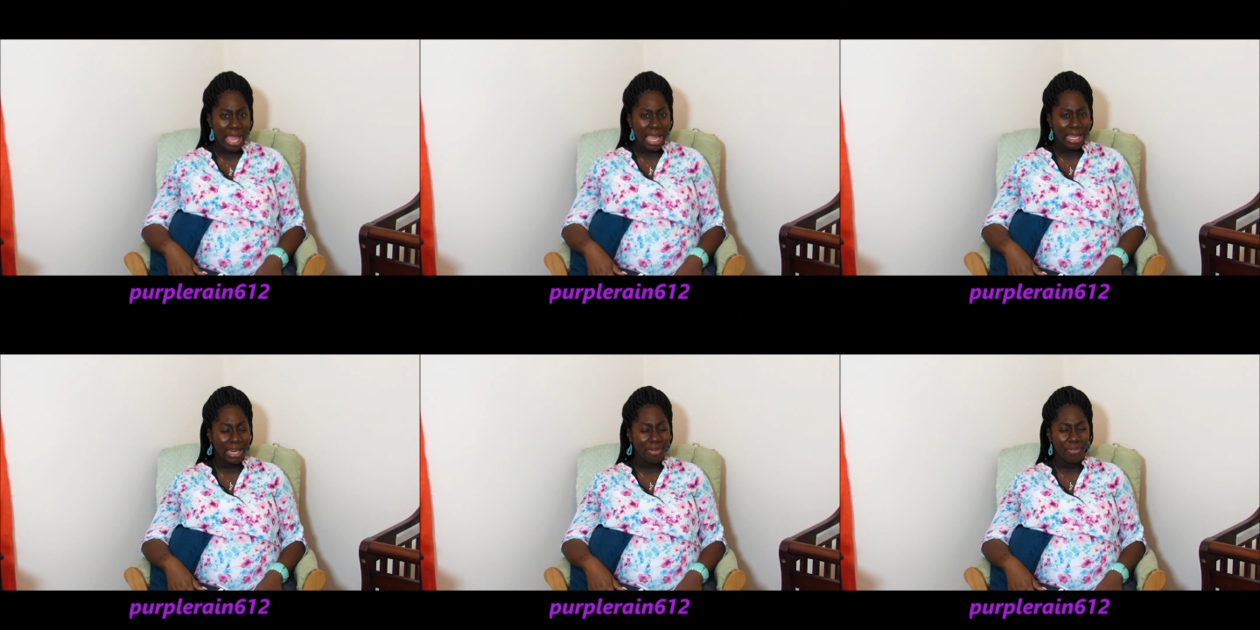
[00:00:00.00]

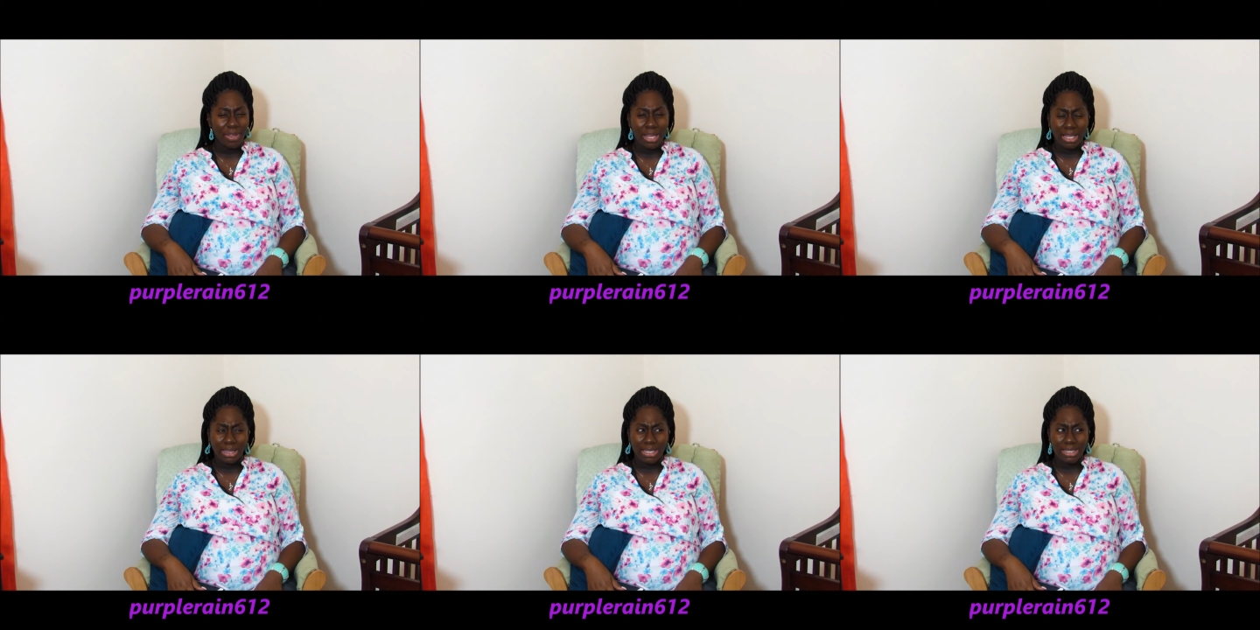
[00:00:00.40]
And I feel
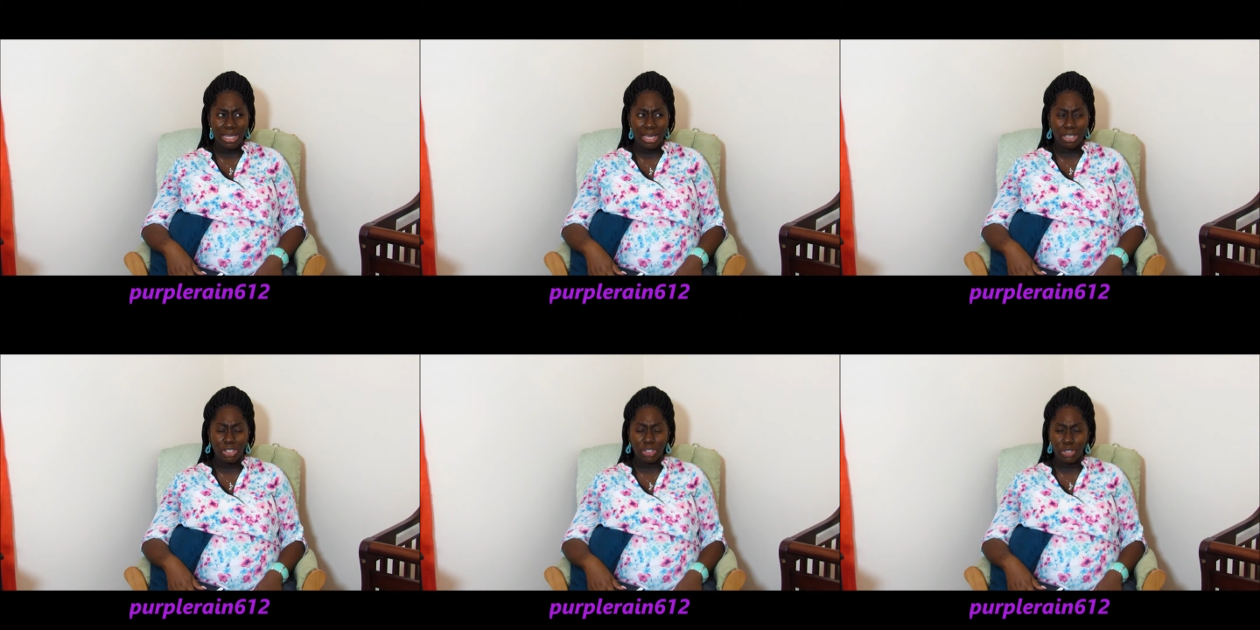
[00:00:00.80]
like that's
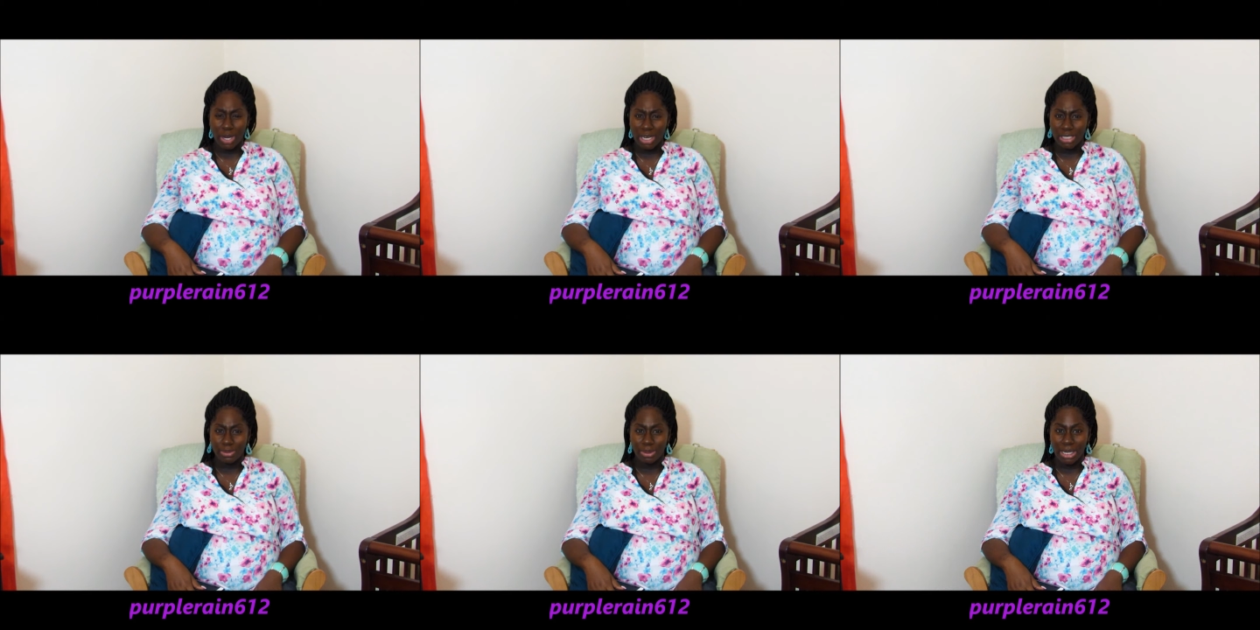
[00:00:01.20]
kind of
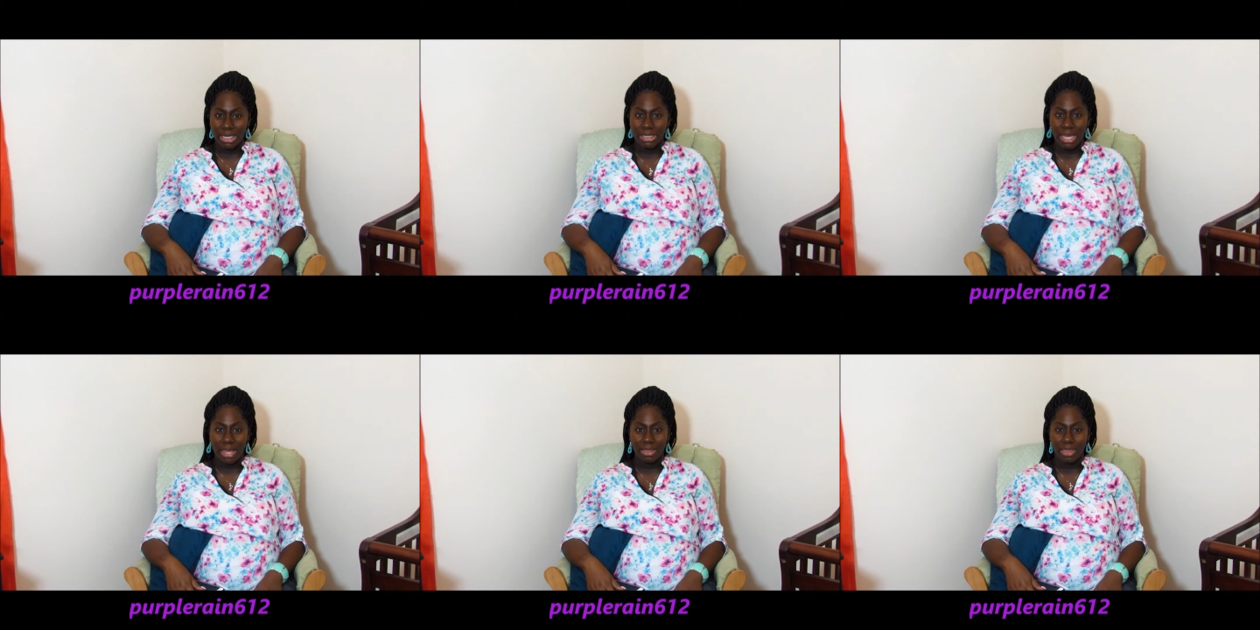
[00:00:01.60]
strange
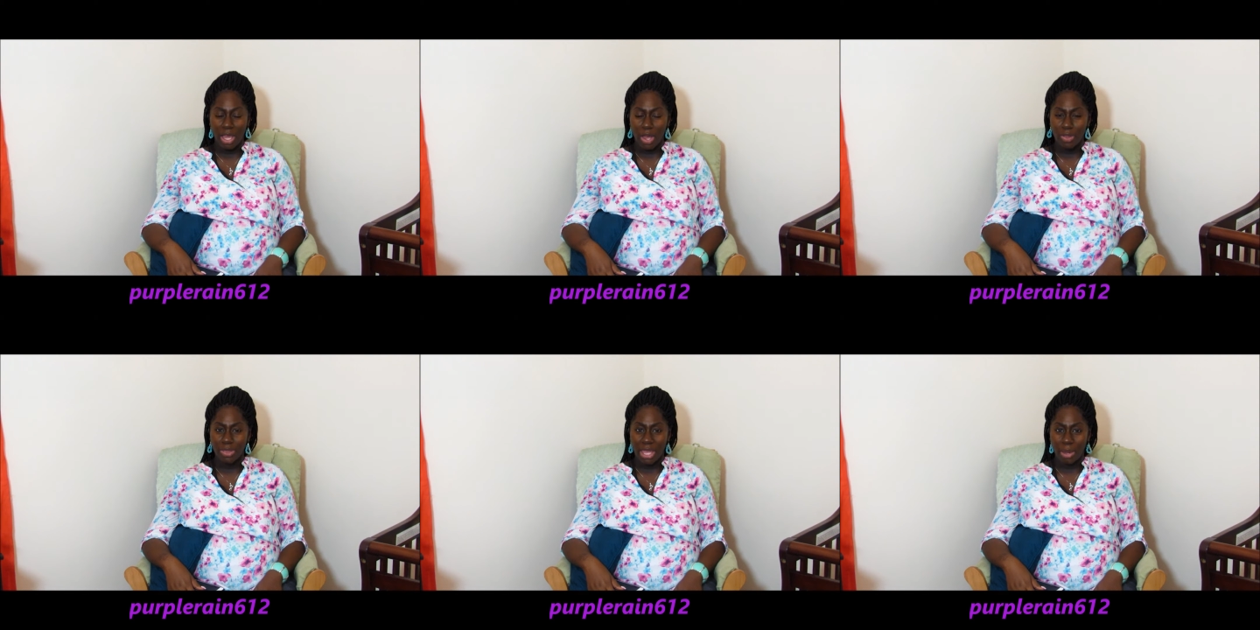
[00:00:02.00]
because I
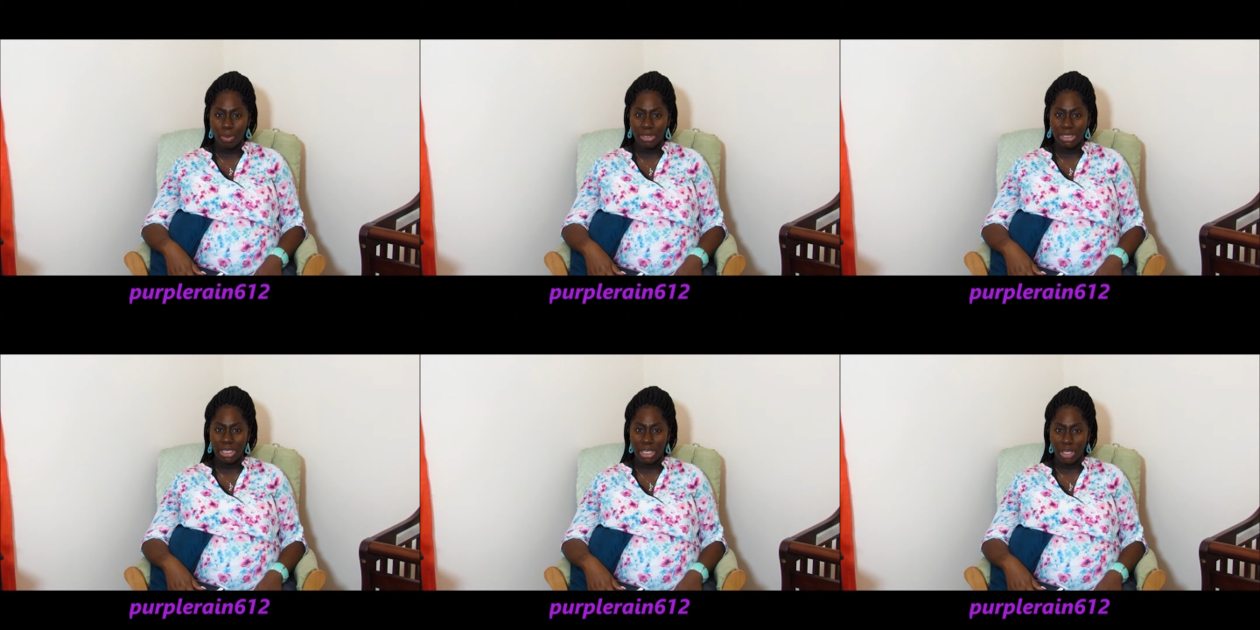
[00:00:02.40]
thought they
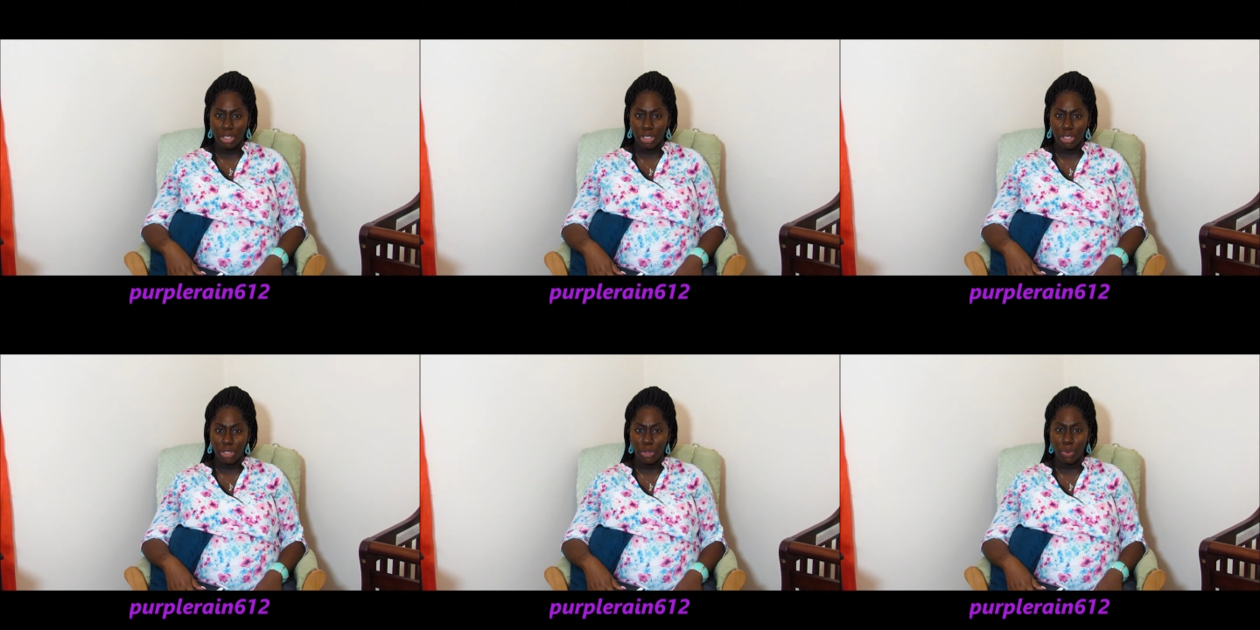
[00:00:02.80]
would tell
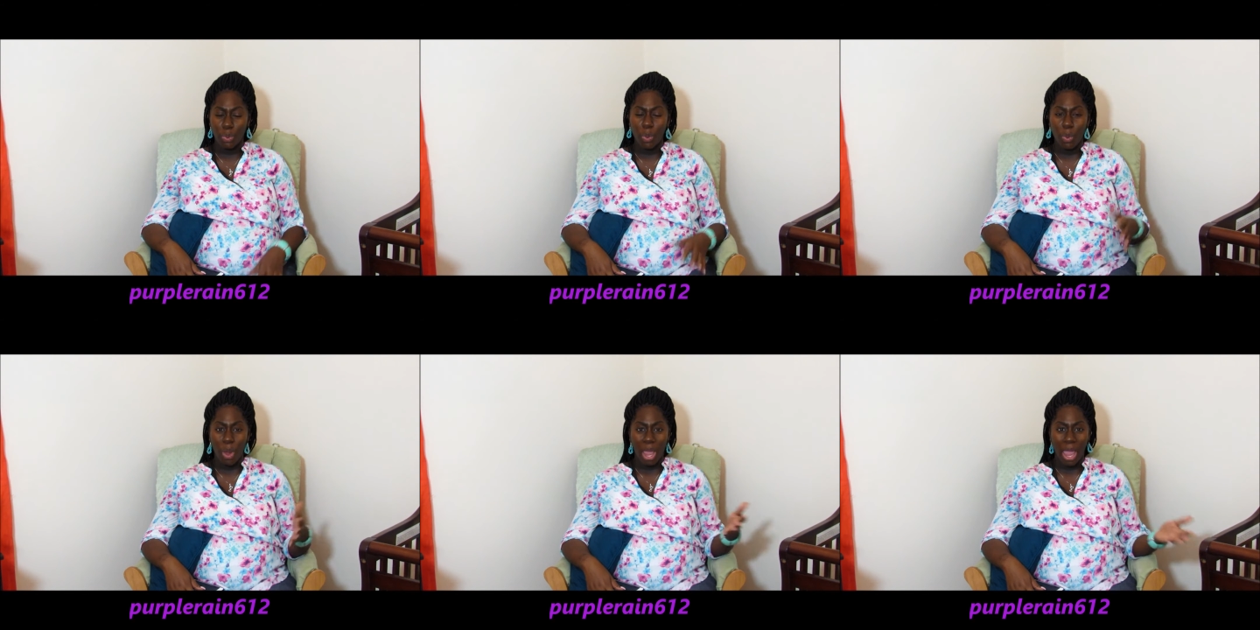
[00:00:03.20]

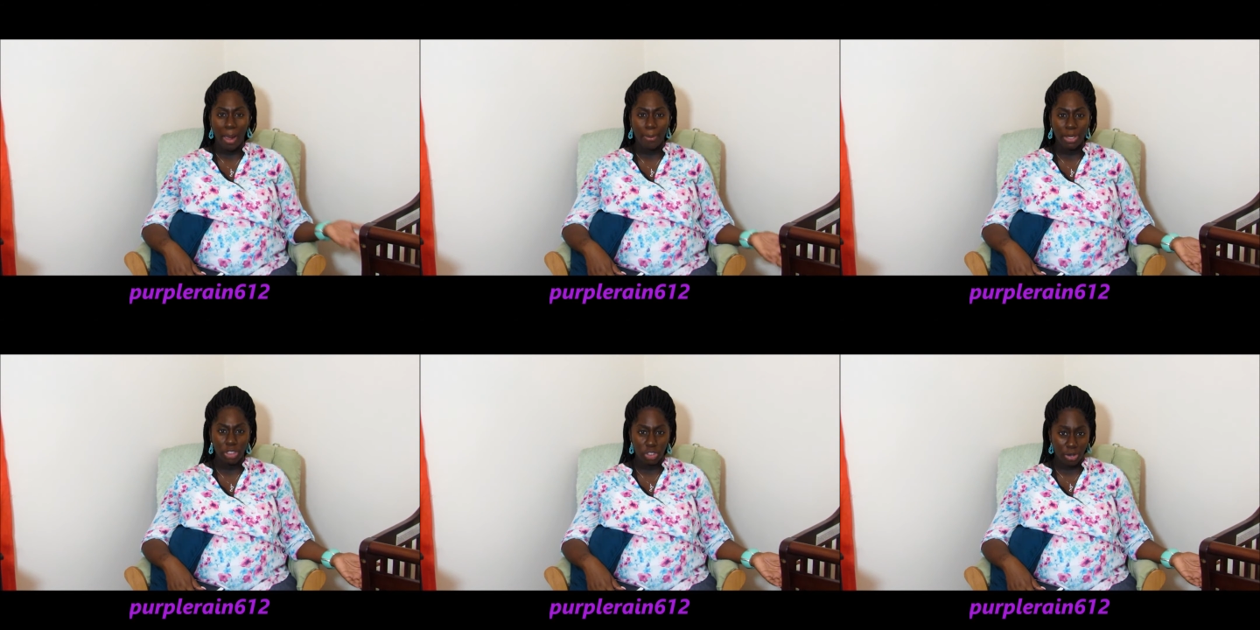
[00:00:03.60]
you how
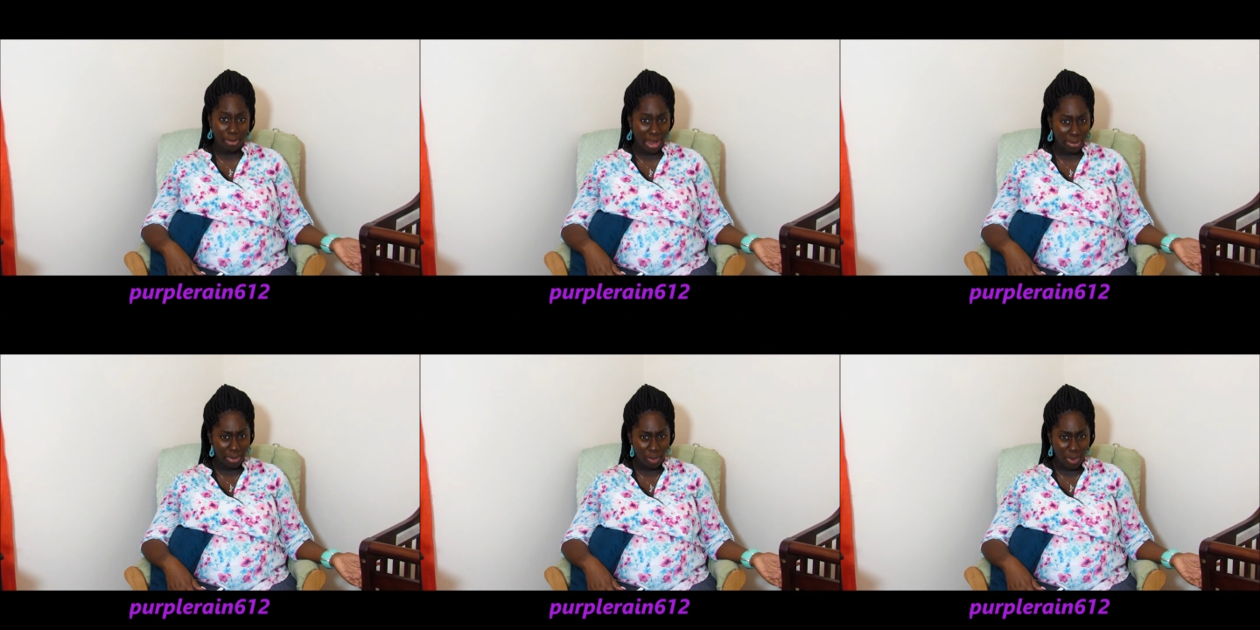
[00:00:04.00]
much your
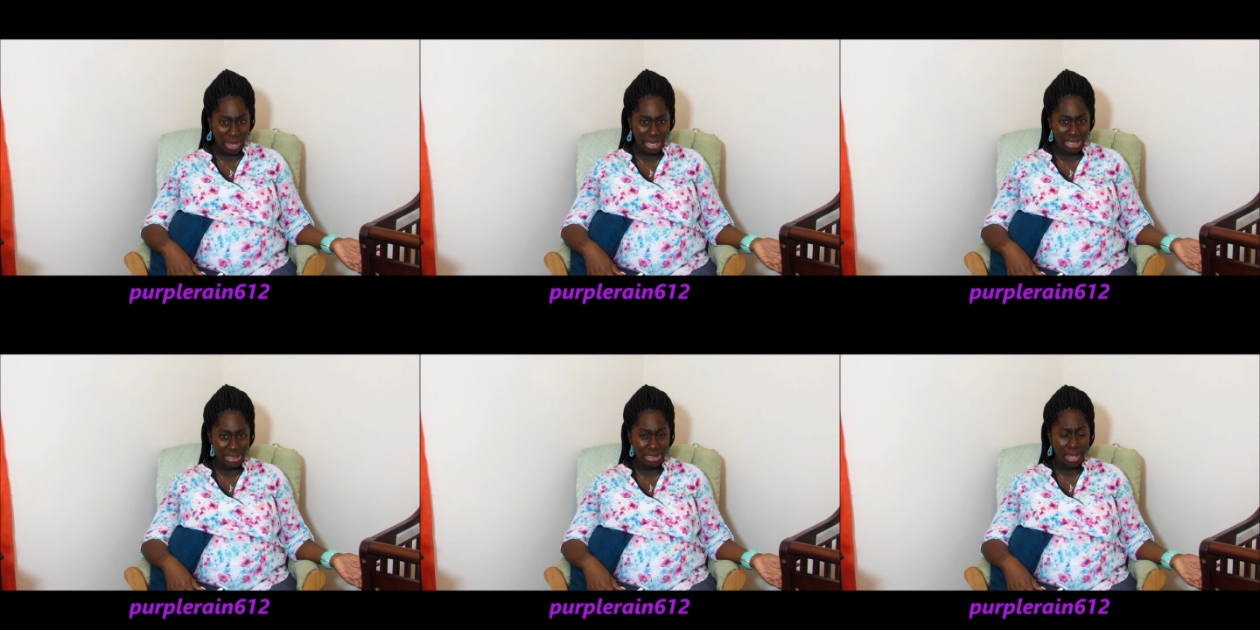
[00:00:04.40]
baby
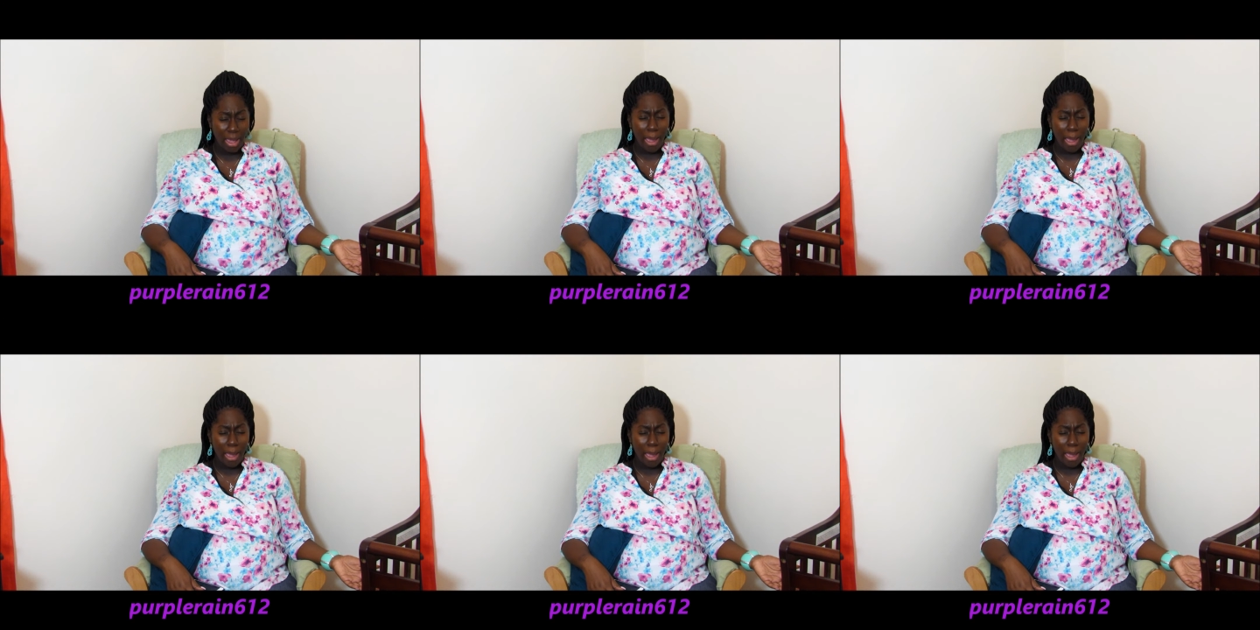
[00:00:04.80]
weighs,